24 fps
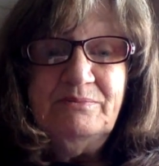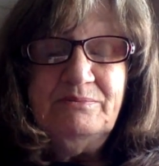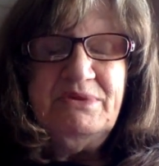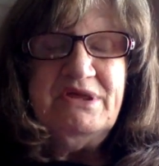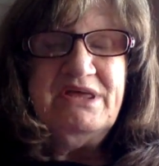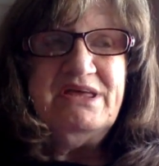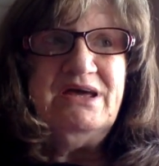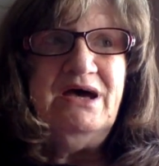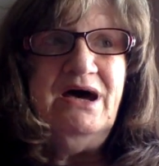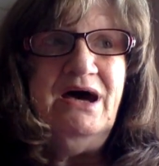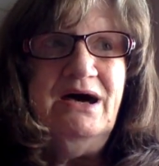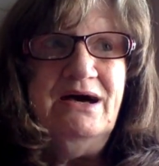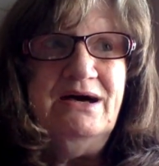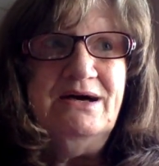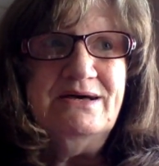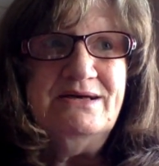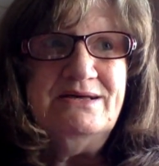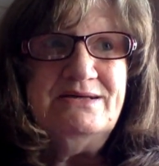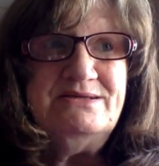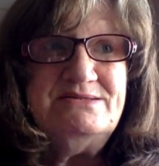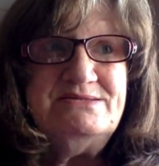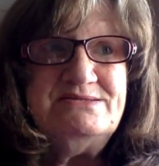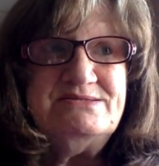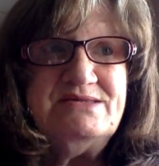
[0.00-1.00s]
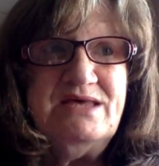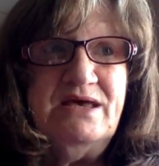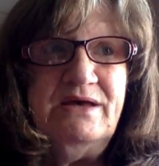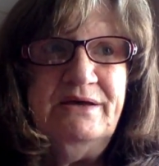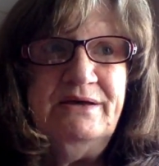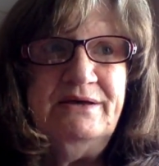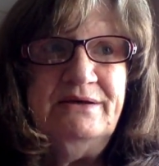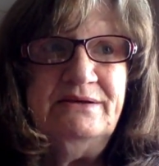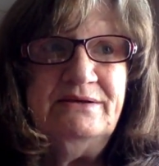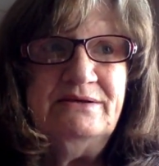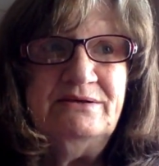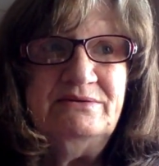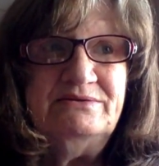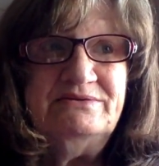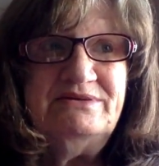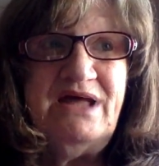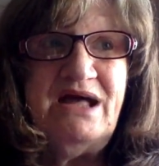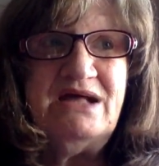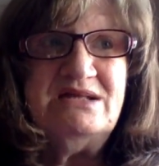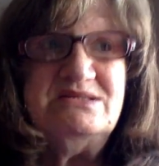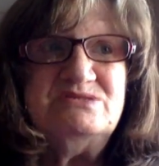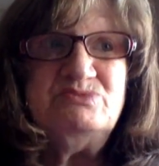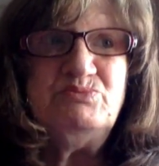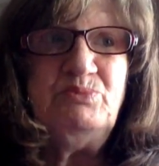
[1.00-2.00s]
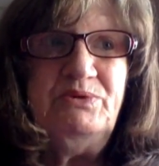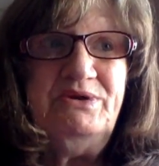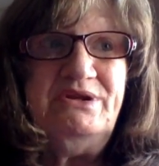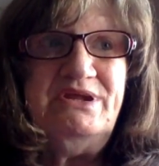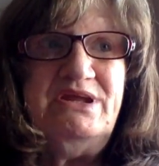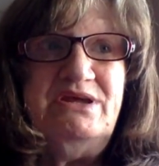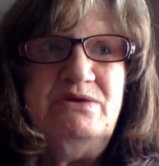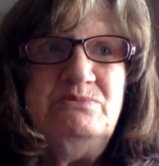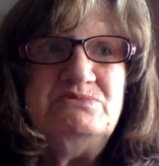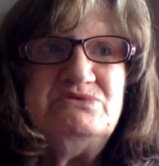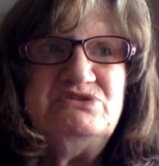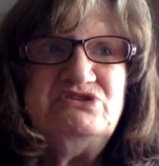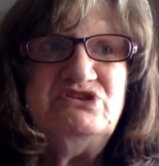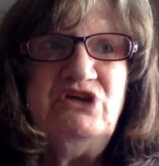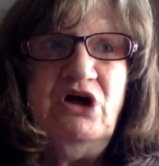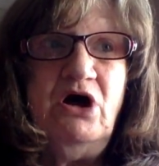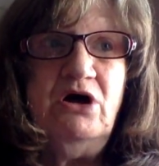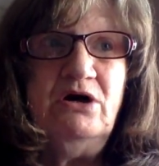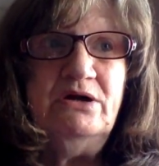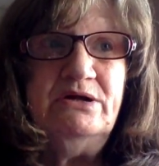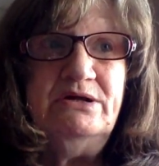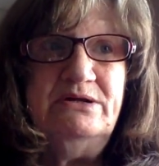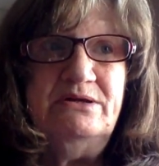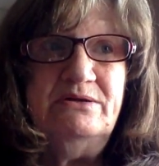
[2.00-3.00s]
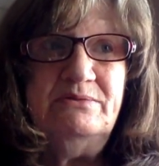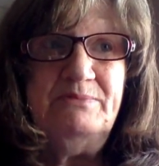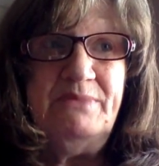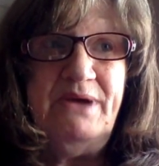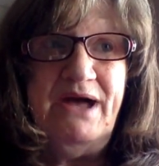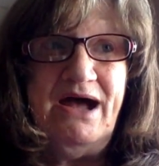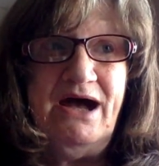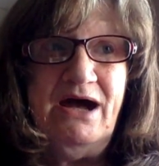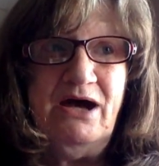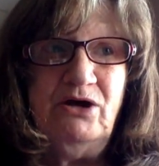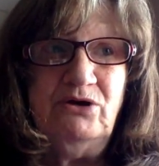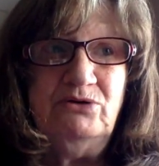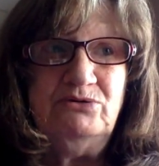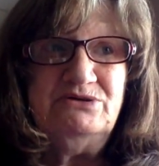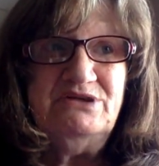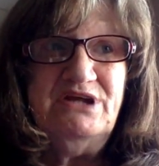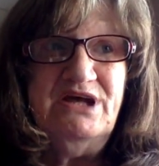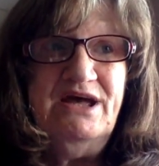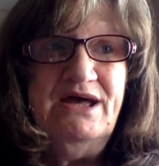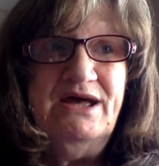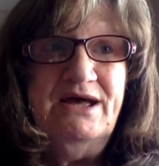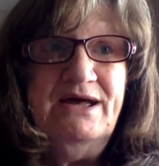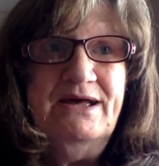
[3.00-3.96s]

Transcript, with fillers: Because that's what he was talking about.